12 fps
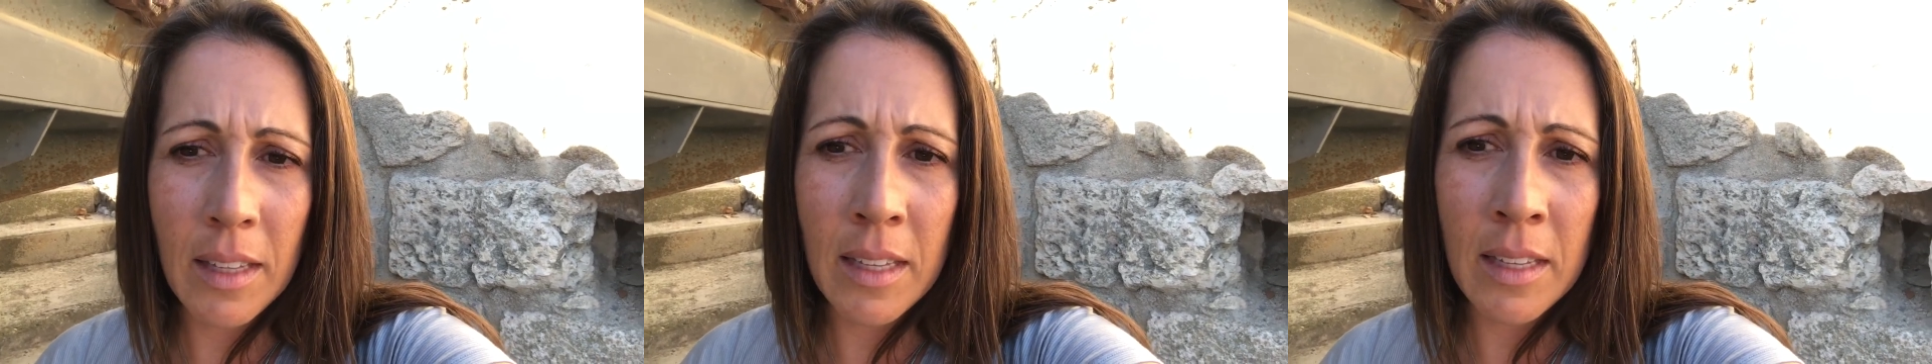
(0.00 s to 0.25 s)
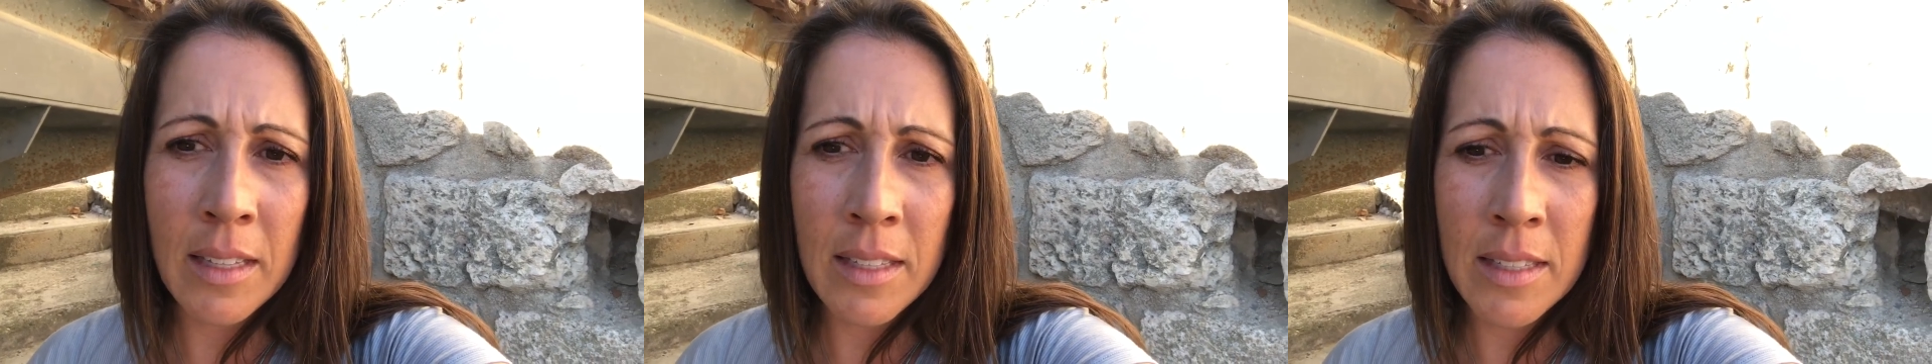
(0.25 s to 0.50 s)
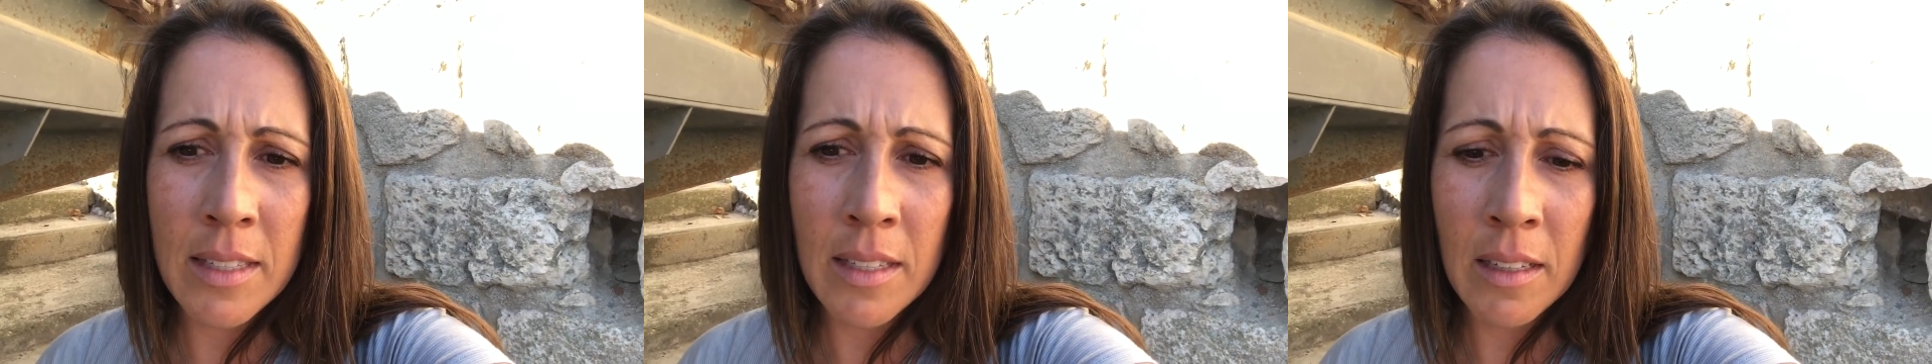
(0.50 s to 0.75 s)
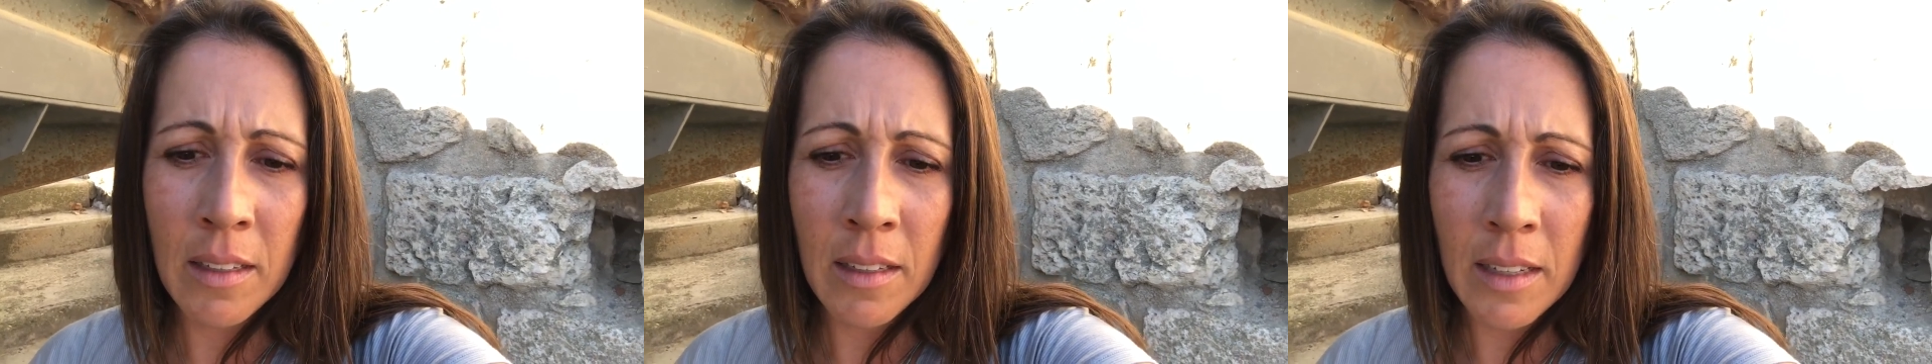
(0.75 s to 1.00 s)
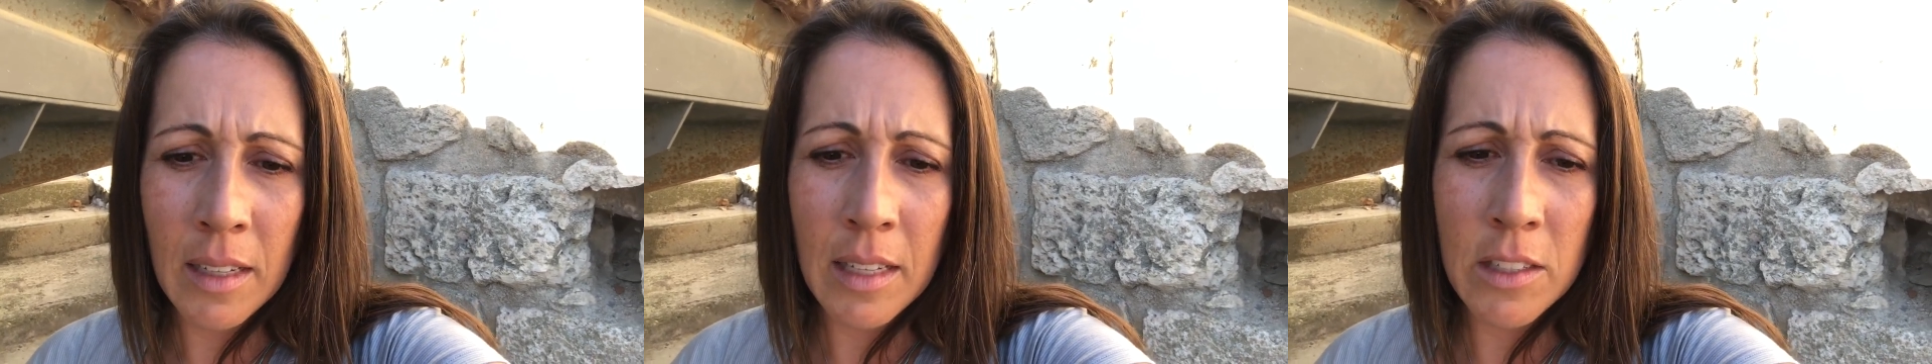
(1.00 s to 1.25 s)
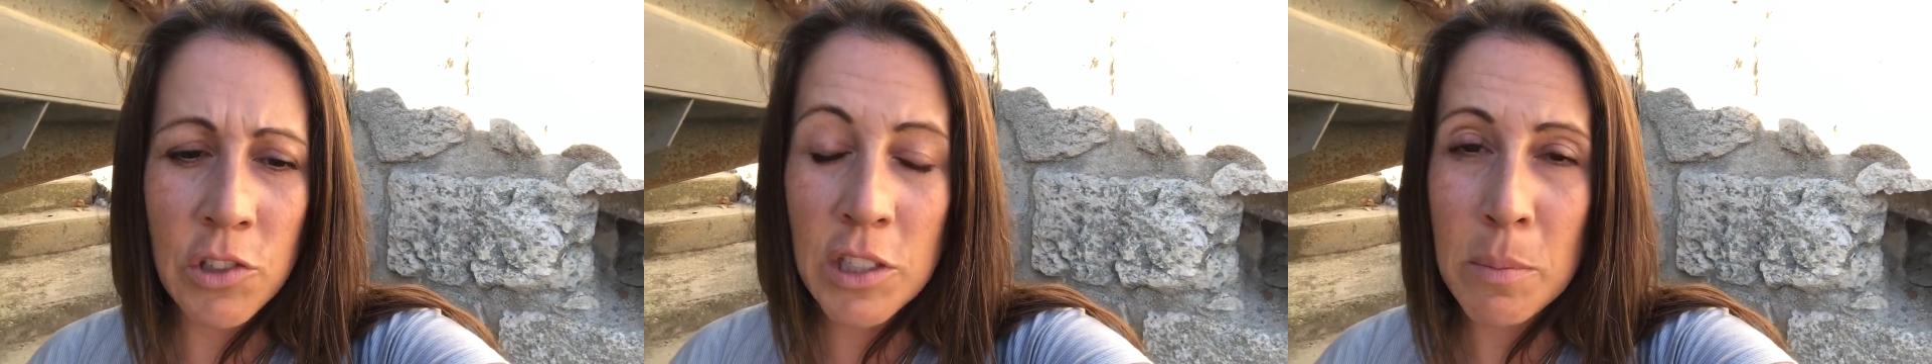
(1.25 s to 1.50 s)

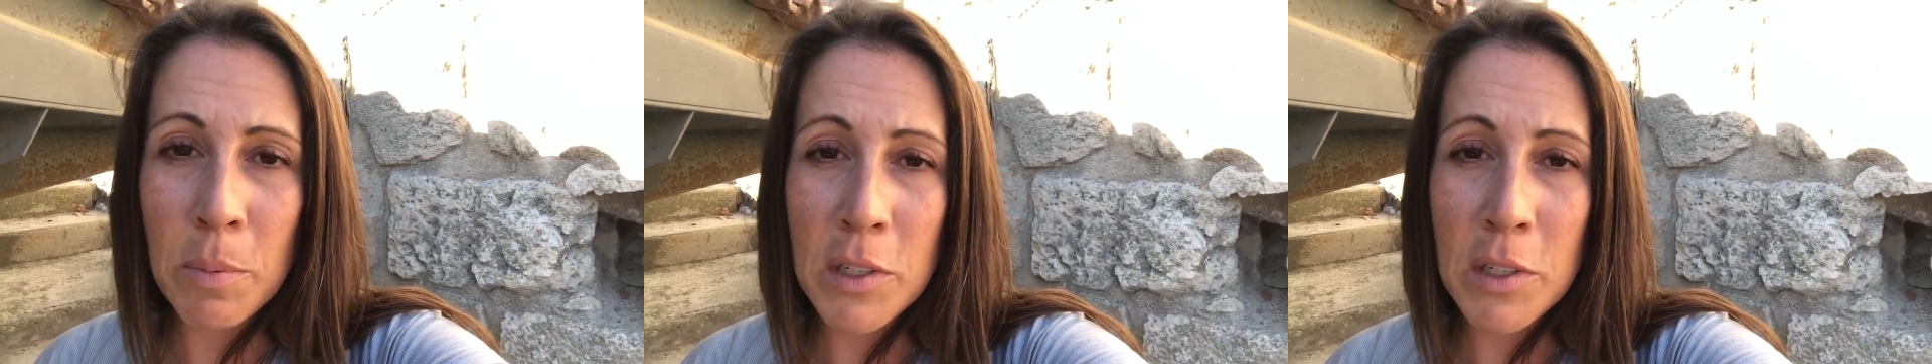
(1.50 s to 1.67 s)
is just